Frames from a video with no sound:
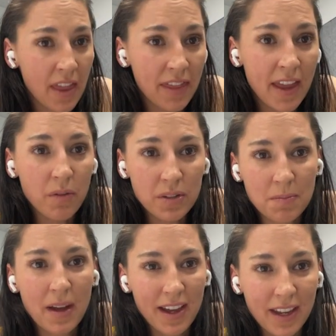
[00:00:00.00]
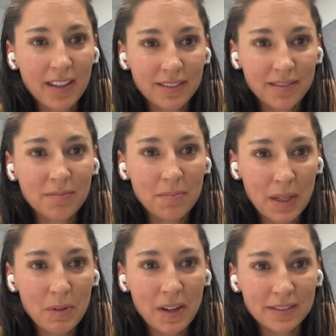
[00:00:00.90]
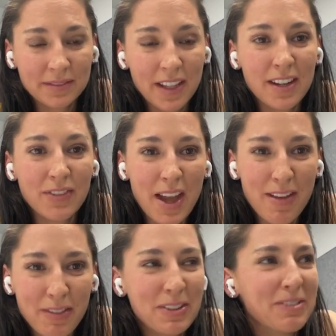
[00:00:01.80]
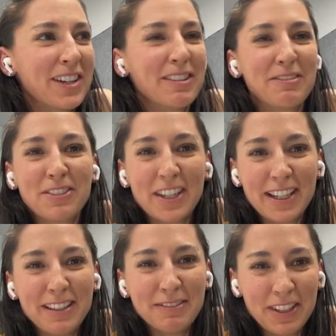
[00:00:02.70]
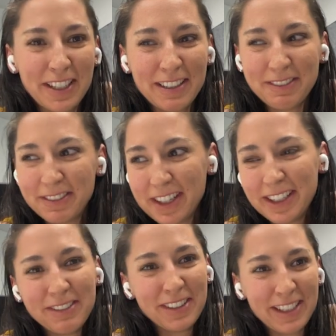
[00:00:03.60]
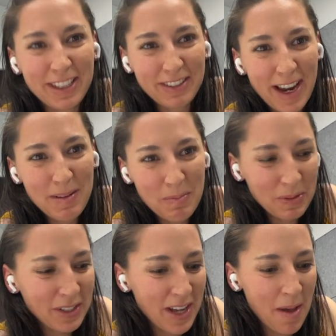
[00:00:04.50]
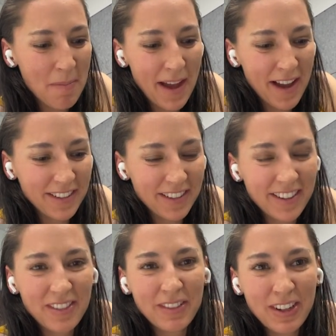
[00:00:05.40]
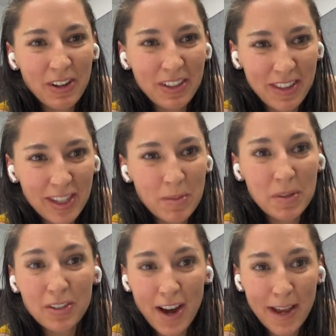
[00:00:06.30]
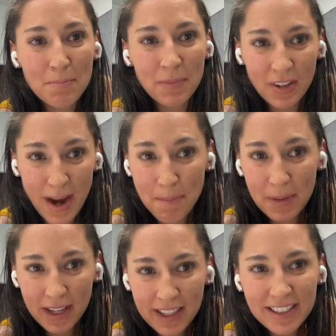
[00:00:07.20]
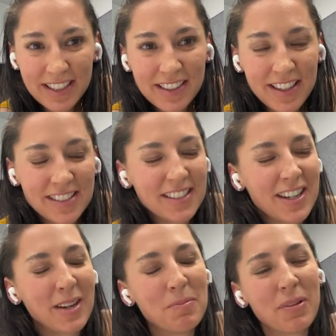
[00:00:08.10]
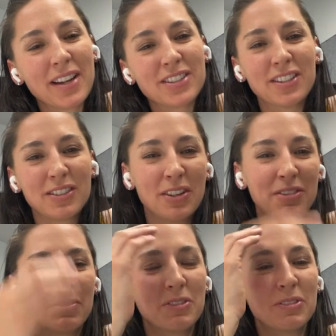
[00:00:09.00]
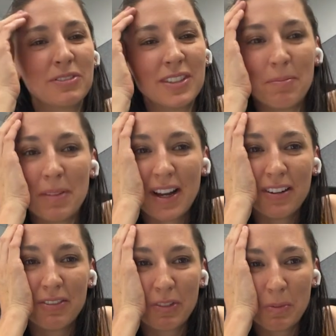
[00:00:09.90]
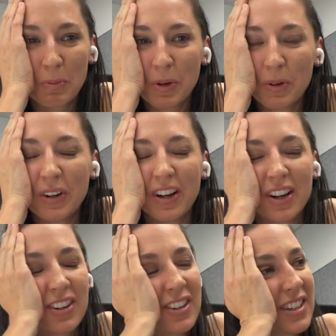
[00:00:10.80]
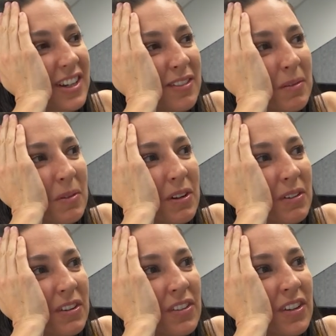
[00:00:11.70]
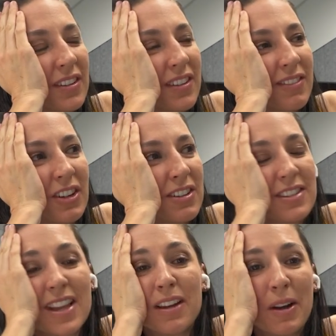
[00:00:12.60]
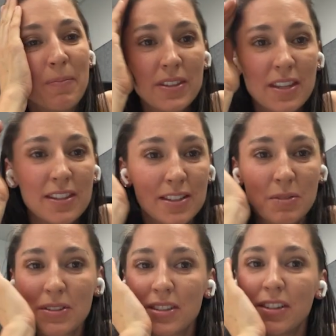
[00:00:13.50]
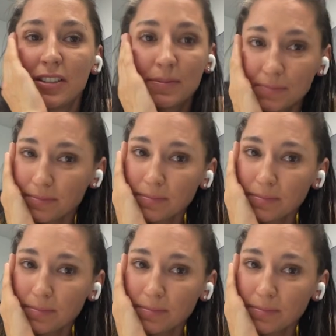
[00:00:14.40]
And that was my yeah. big one. And if you ever want to read a really, really, really, really great book about, we call it the human crab crab bucket. There's a Terry Pratchett novel about football. Oh, can't remember what it was. What it is. Anyway, it's in the Discworld series.